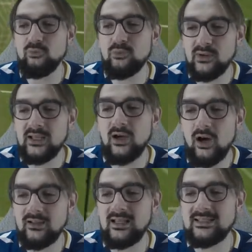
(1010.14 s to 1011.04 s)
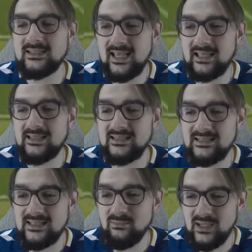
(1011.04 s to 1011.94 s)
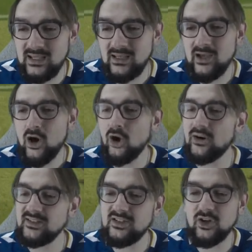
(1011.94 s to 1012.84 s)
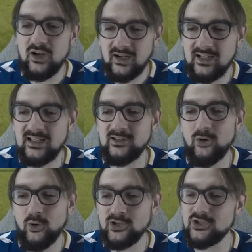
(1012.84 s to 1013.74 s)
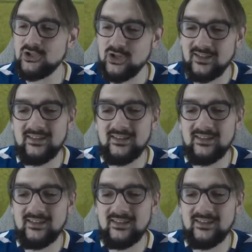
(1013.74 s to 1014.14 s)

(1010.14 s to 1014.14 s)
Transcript: bring on a second CB, or else you're gonna get torched just